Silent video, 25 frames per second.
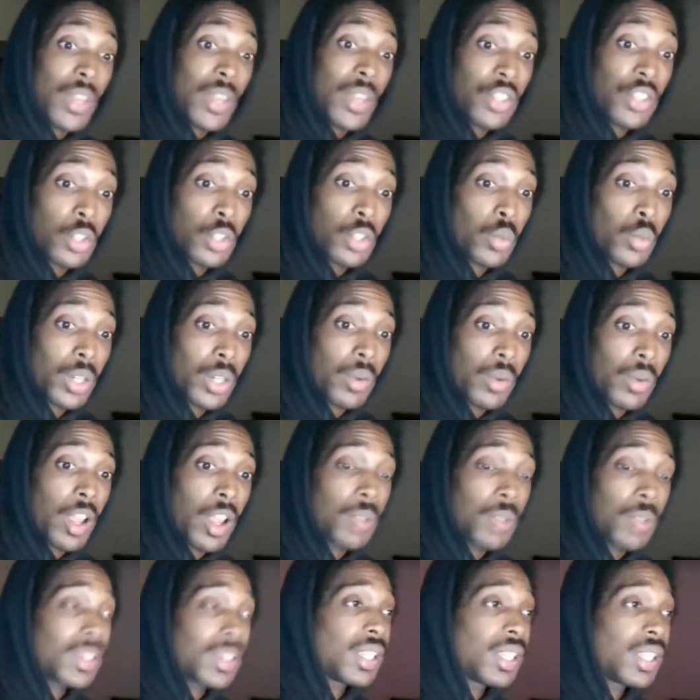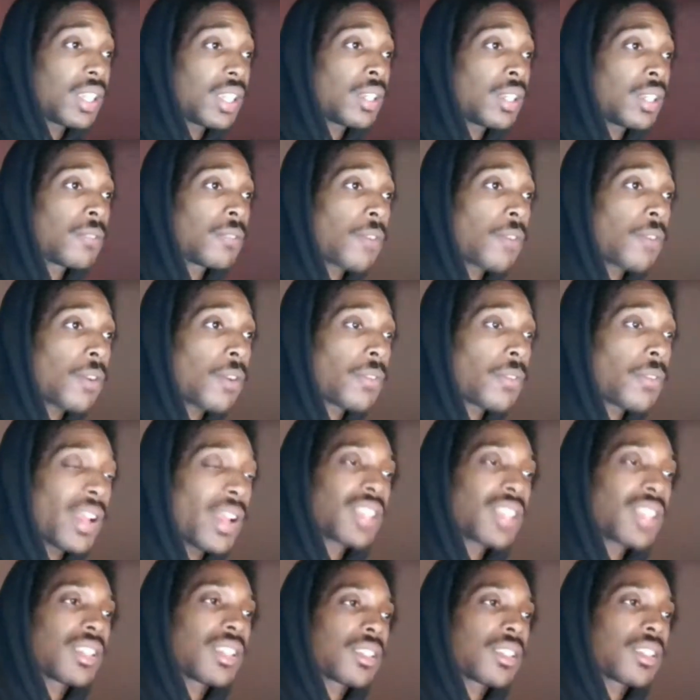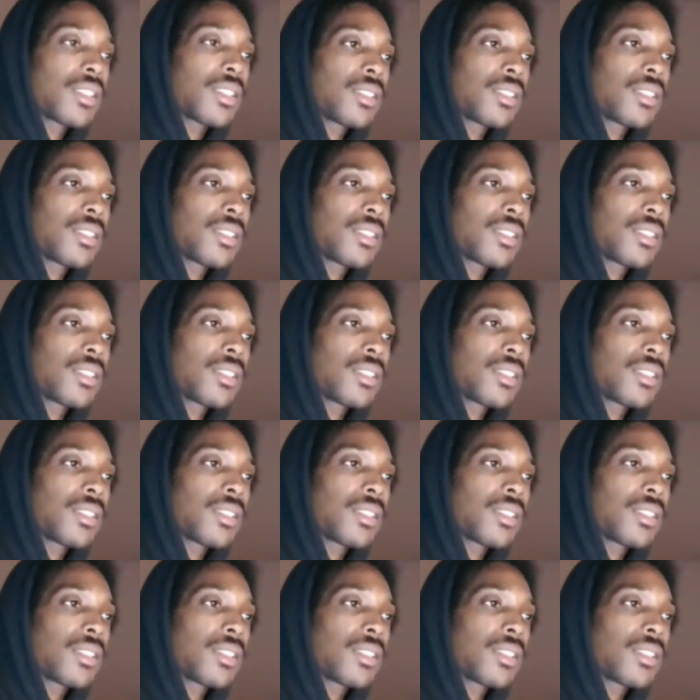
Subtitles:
just went around him again and fought Francis.